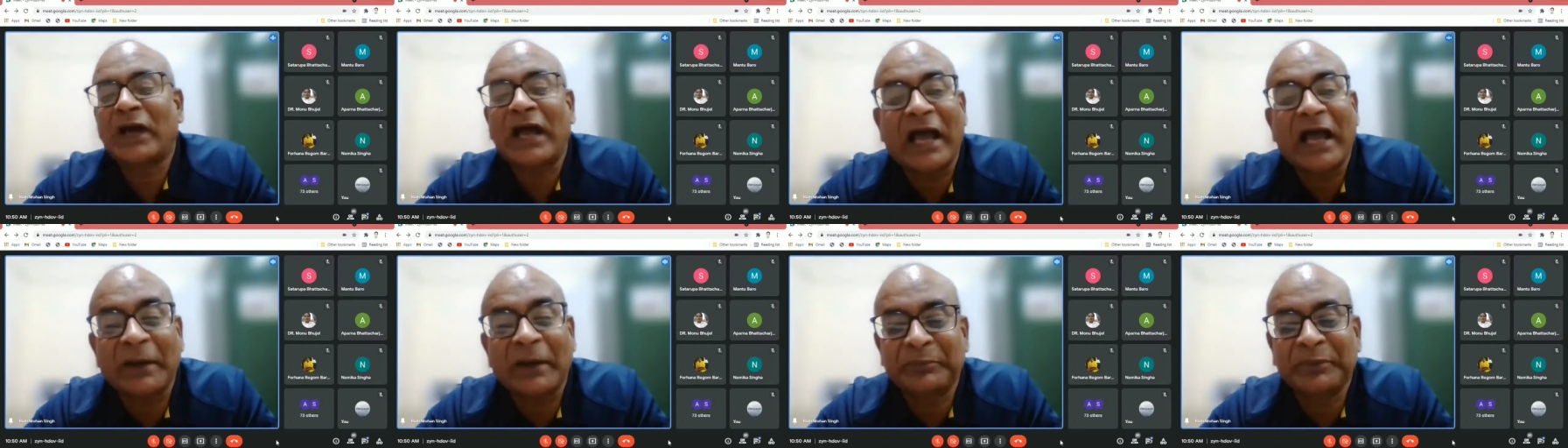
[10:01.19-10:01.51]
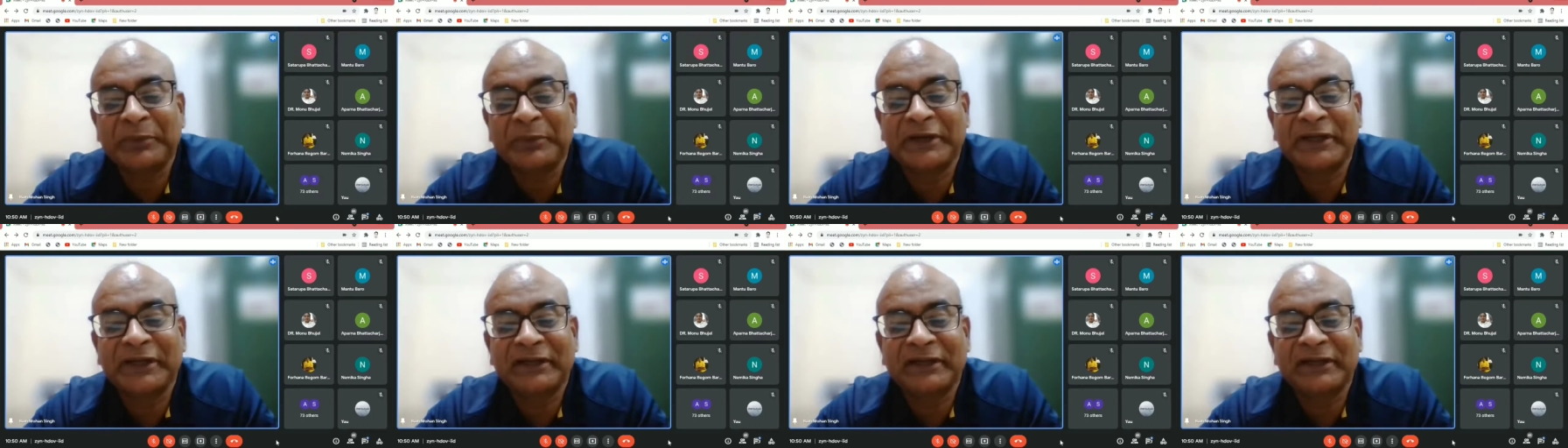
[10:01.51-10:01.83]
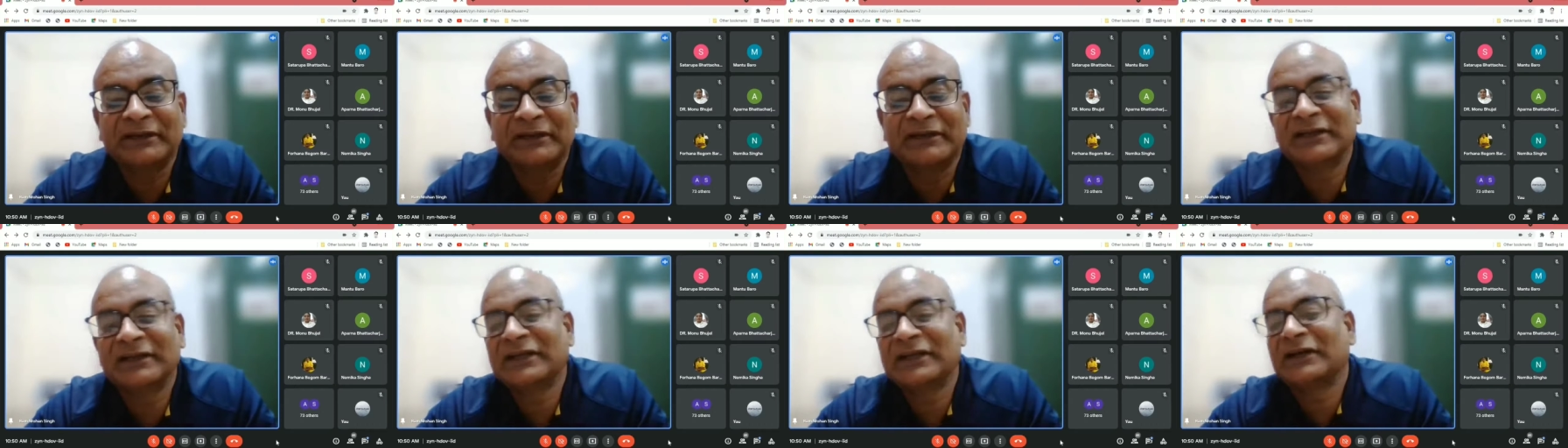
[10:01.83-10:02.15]

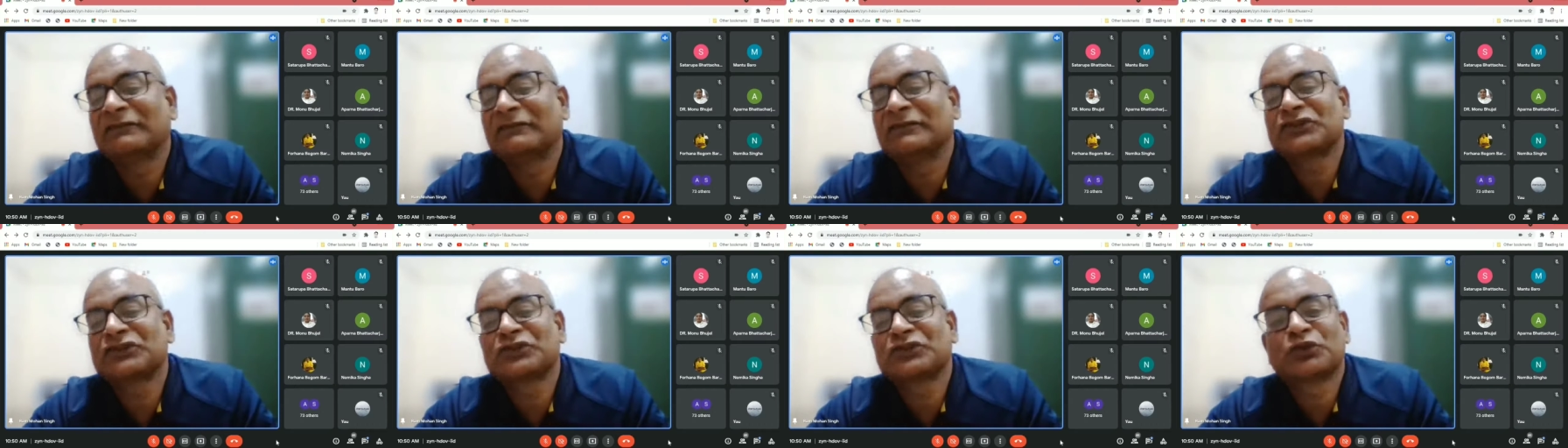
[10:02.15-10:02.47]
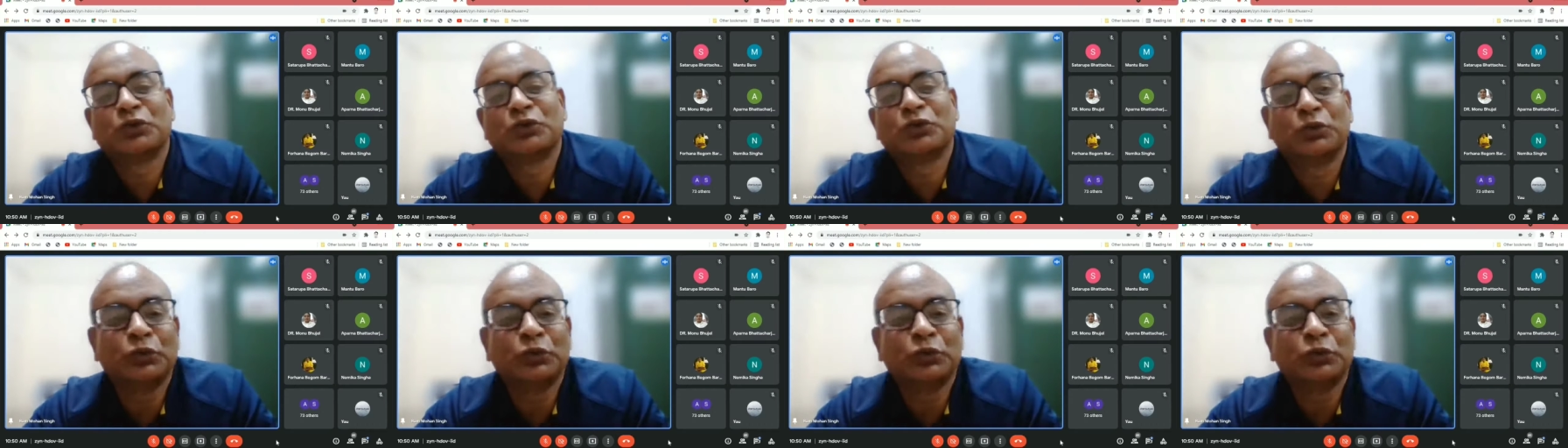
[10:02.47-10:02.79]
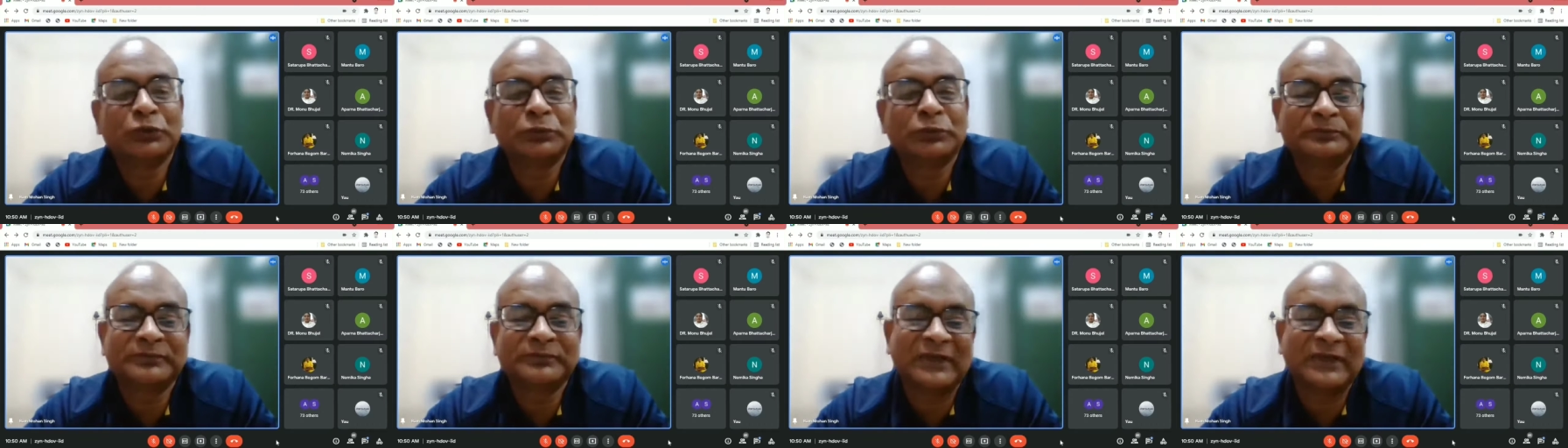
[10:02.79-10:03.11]
happening in our school,
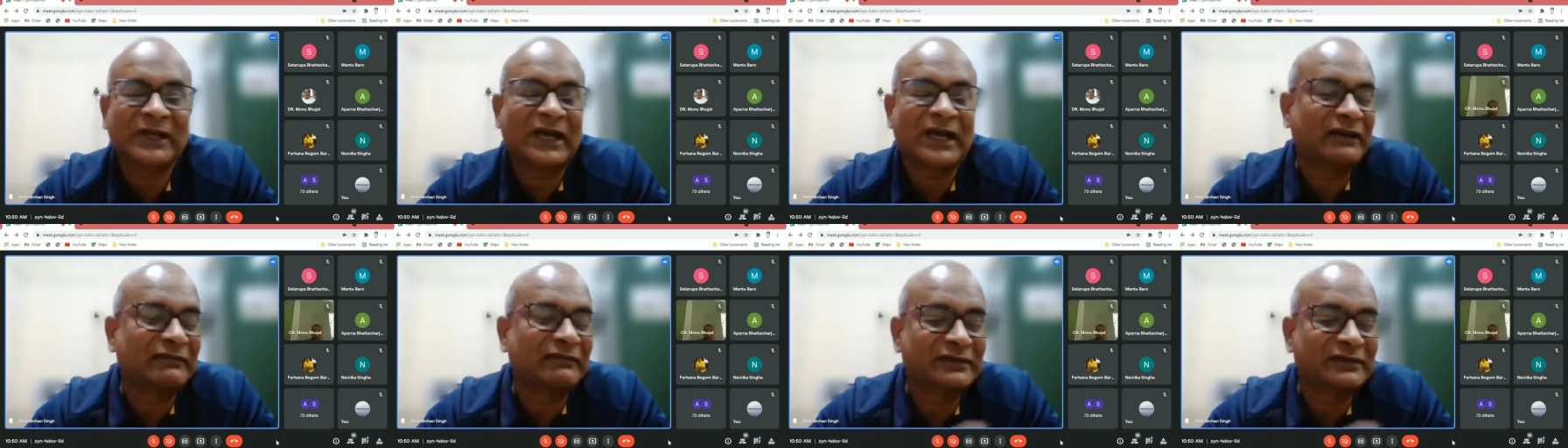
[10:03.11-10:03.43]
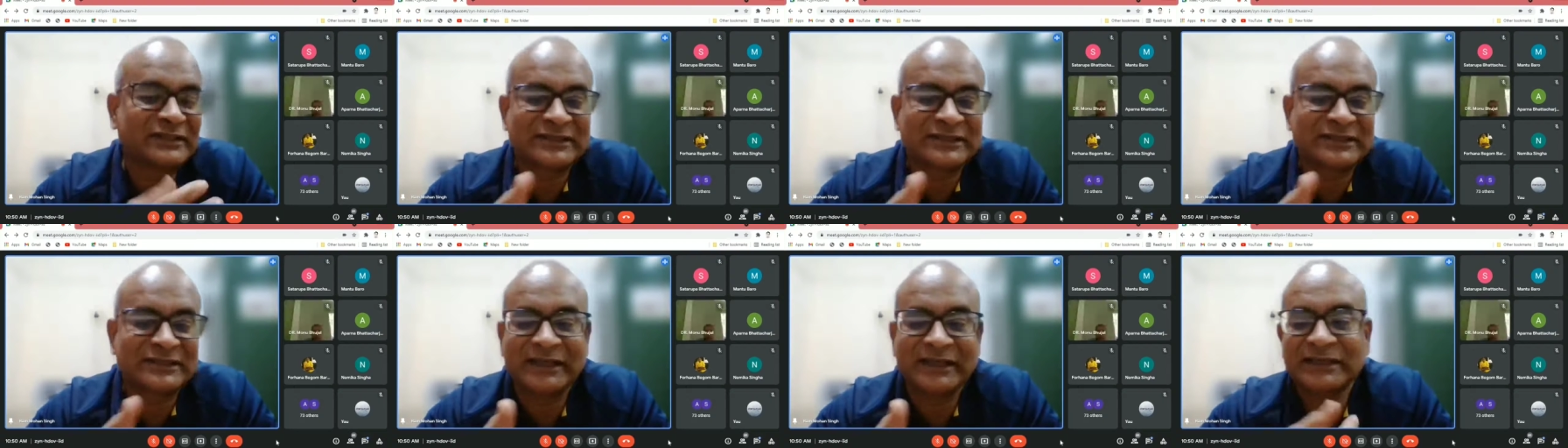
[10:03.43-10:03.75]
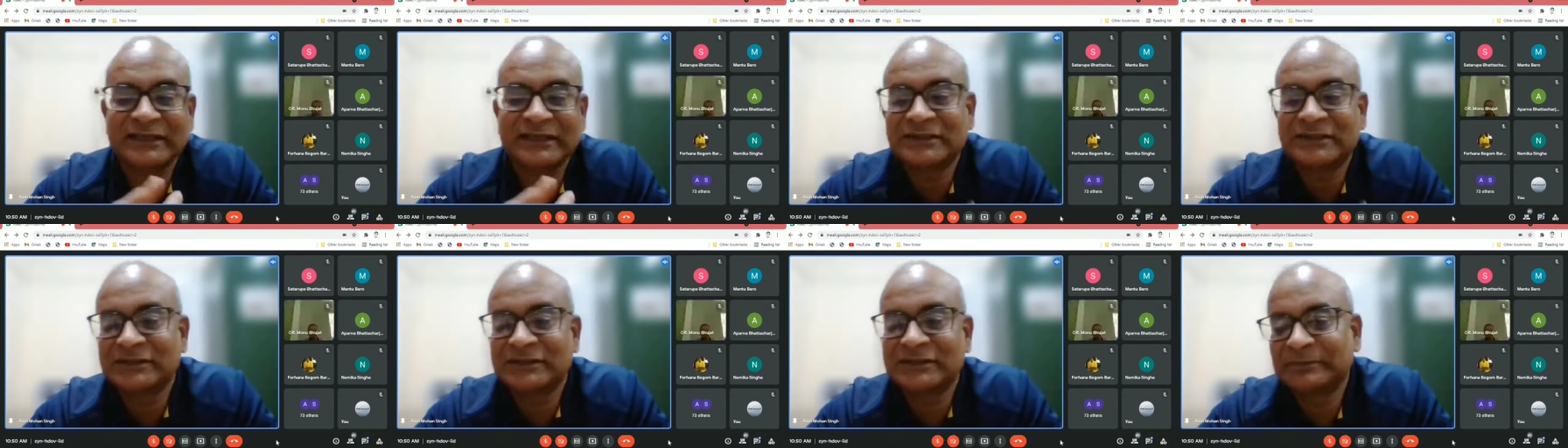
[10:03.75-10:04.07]
our
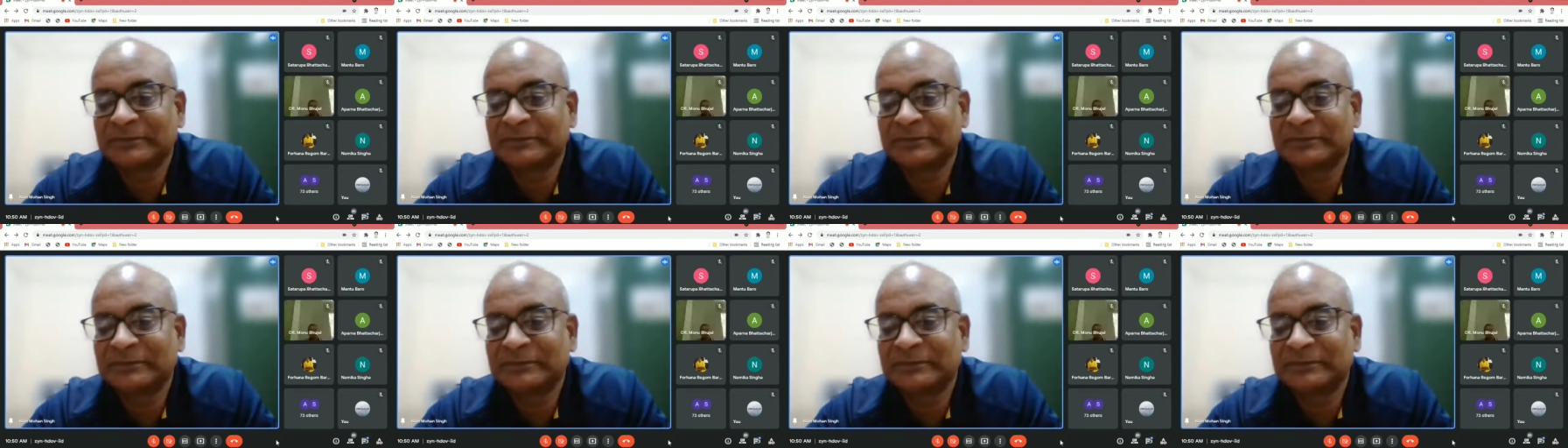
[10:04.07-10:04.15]
state?